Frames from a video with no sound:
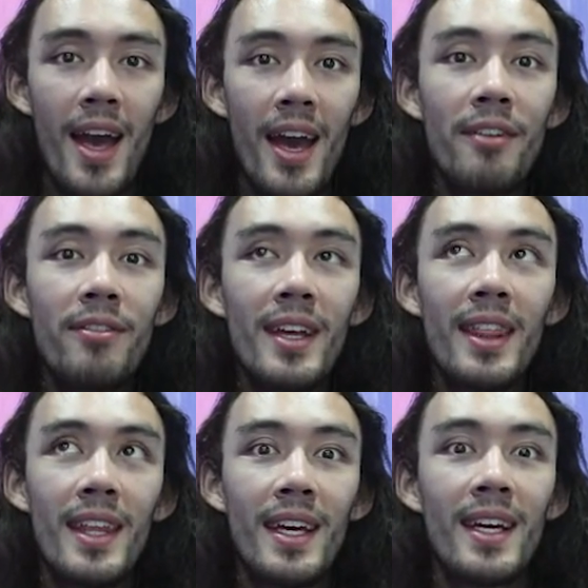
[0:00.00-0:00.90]

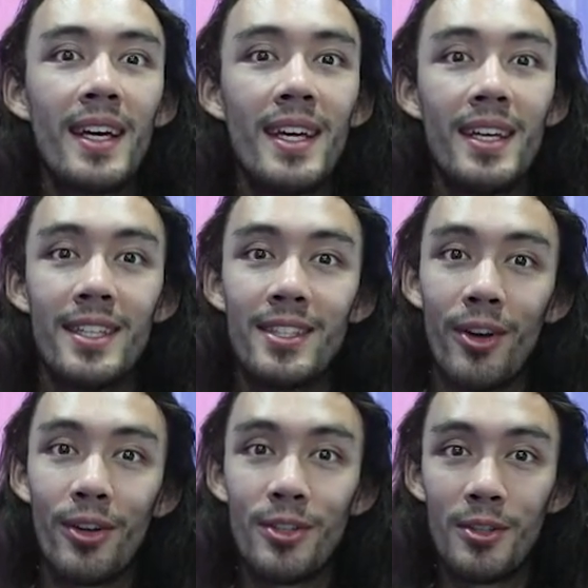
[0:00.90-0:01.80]
Everything is
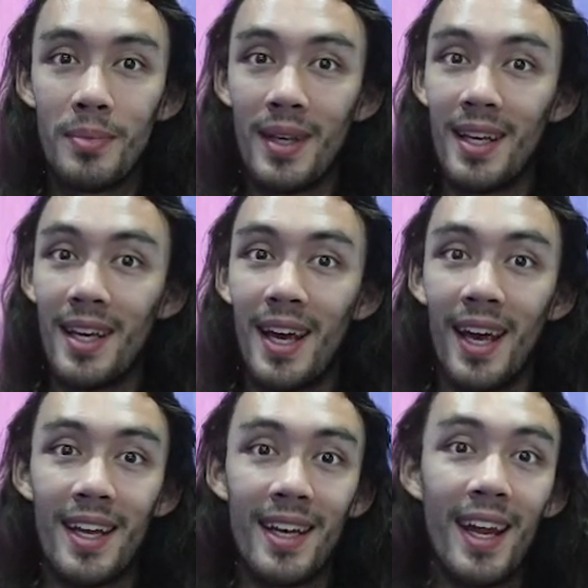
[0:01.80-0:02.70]
going to be
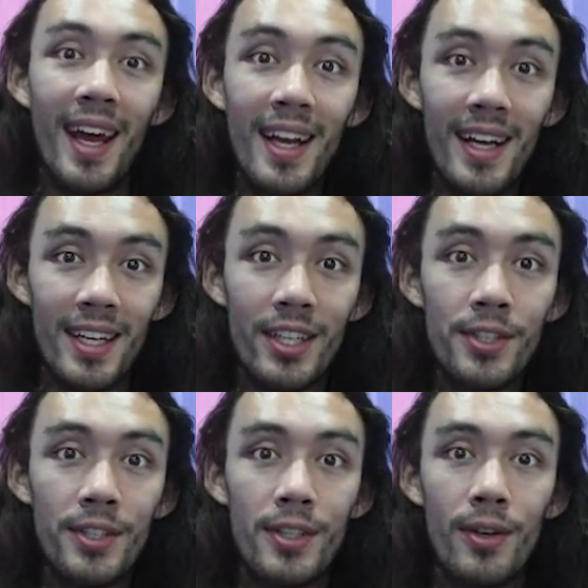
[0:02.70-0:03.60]
in
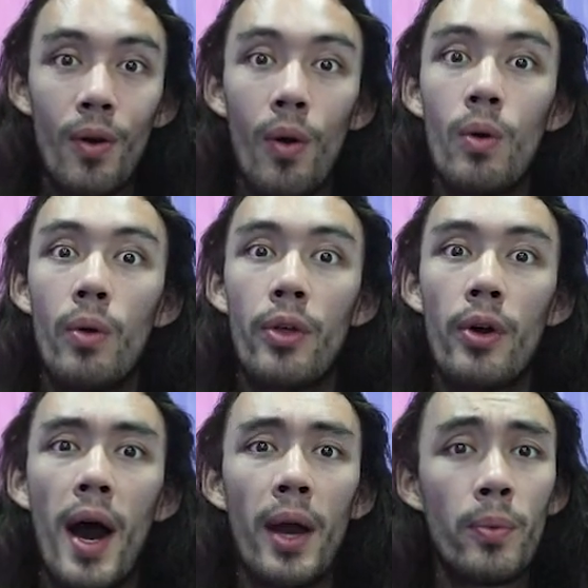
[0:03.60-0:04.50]
English,
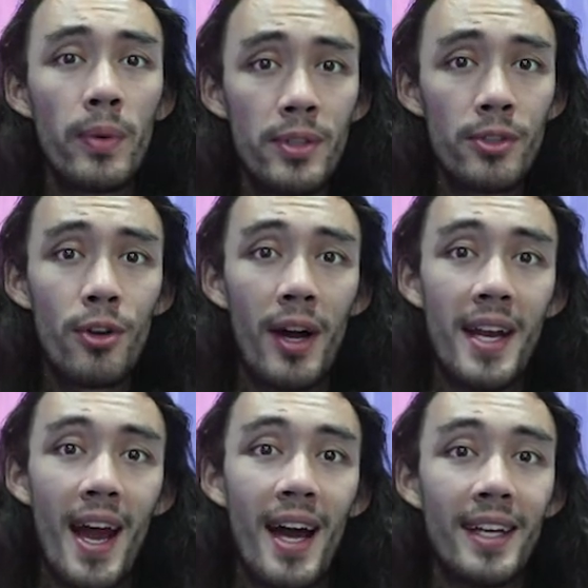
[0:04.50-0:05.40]
although I will try
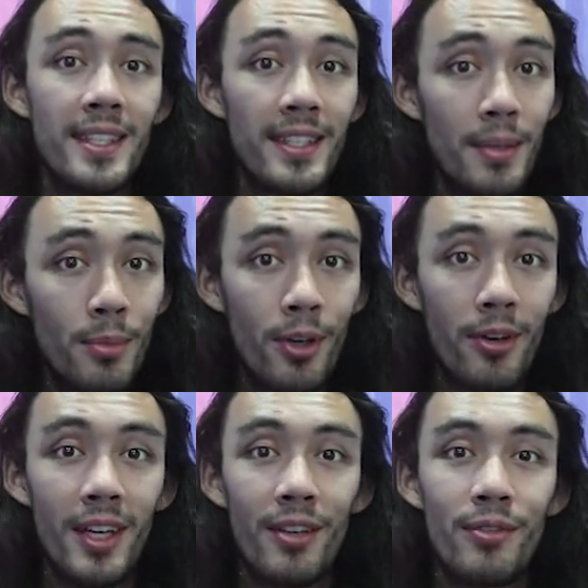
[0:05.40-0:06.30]
and add some
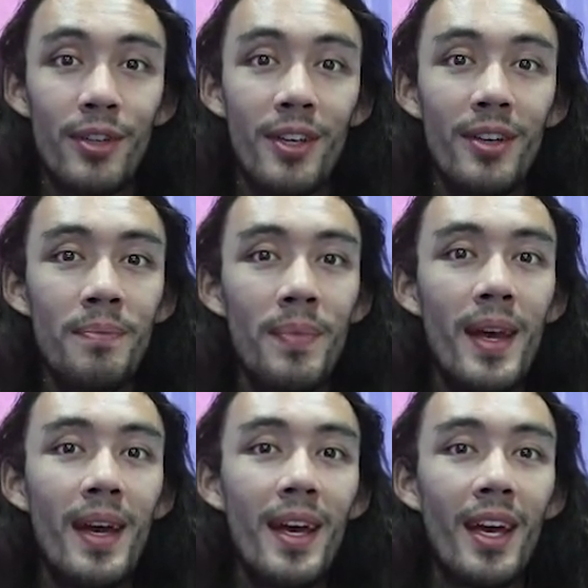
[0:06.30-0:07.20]
Korean for you
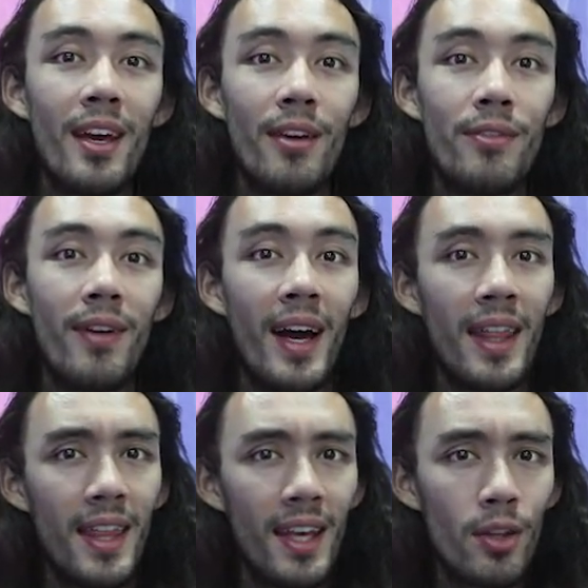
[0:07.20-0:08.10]
if I
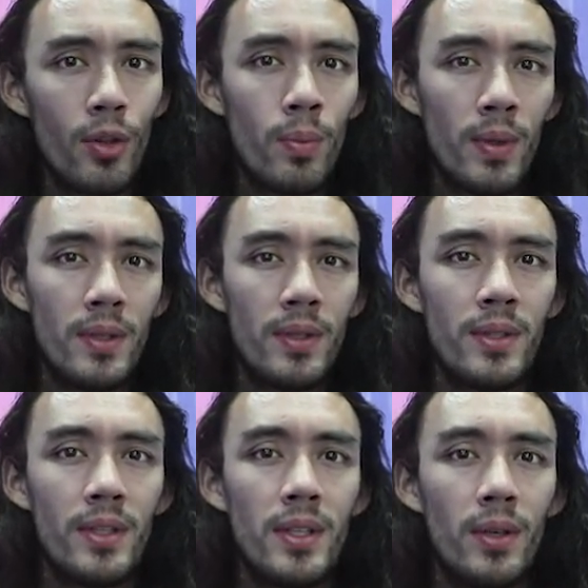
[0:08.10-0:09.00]
think the
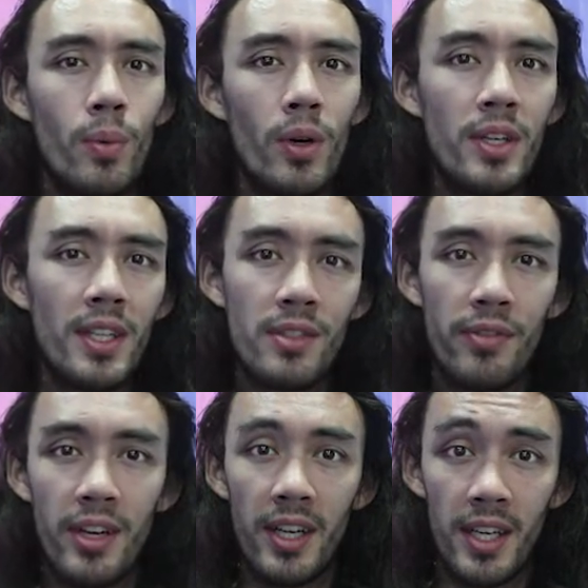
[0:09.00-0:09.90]
word is
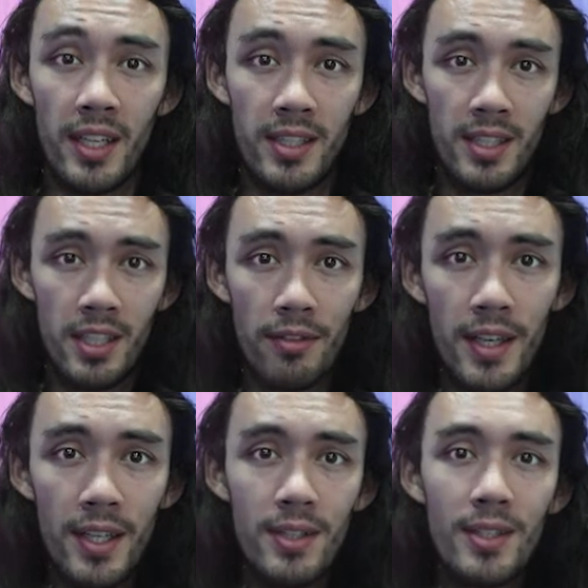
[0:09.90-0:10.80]
very
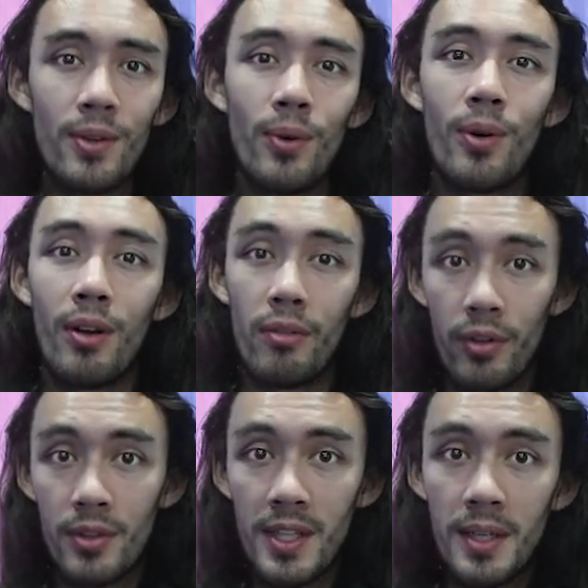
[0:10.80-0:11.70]
difficult or
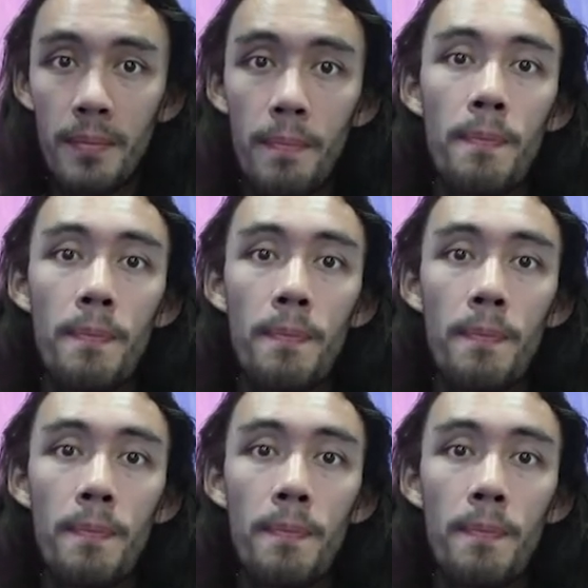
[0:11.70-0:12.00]
confusing.